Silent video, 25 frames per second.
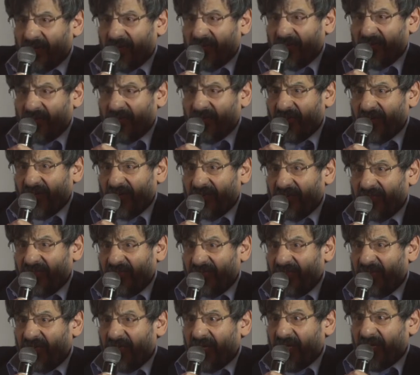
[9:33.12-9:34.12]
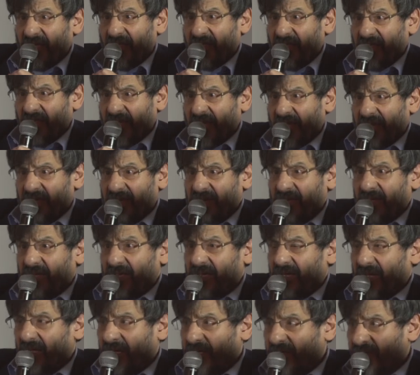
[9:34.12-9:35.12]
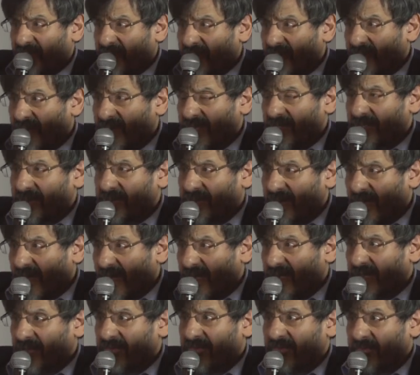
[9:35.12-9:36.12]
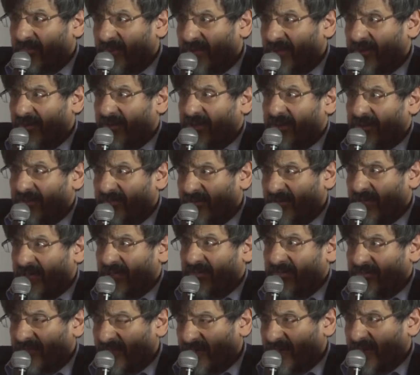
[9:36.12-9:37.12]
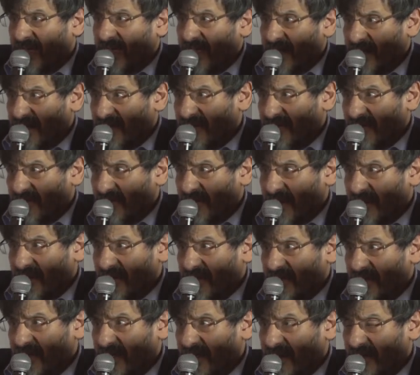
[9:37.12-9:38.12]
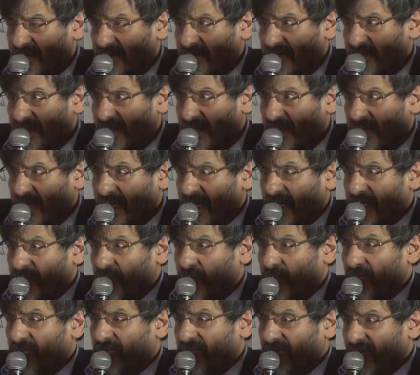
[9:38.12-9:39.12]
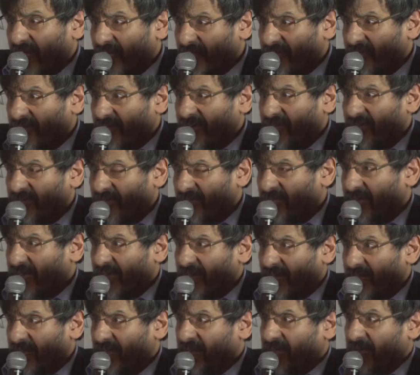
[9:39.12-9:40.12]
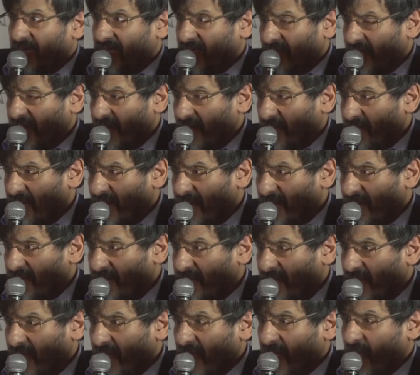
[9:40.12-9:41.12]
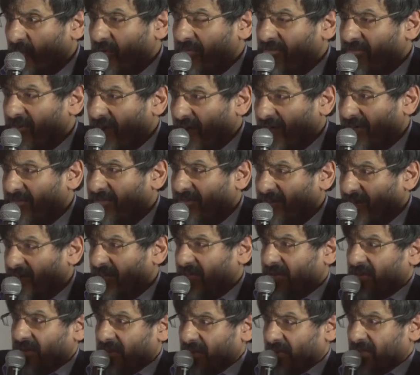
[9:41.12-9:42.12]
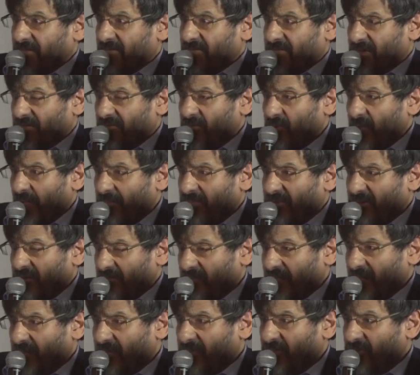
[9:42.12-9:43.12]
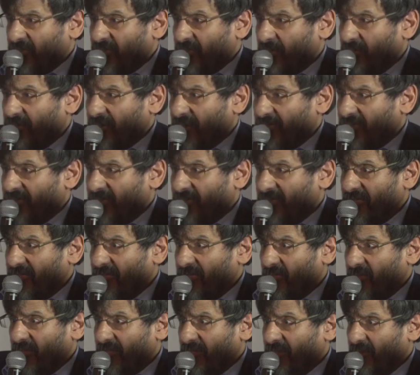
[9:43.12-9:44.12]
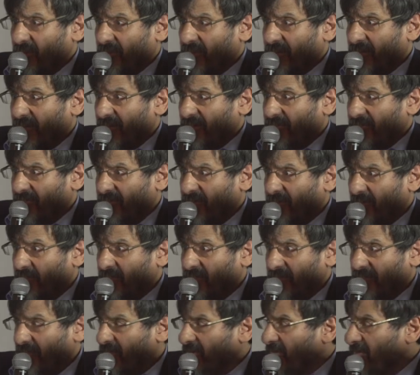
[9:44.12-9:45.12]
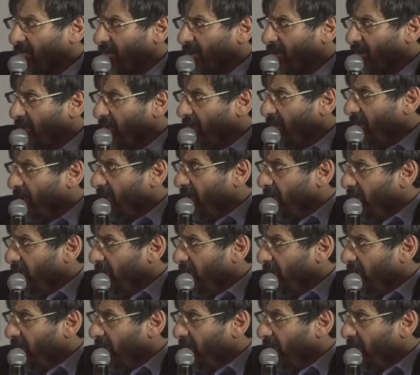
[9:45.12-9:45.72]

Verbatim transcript: uh, suggests that uh, during the darkest period of AIDS denialism in this country, your chances of getting treatment were vastly enhanced if you happened to be in the two provinces where there were electoral competition.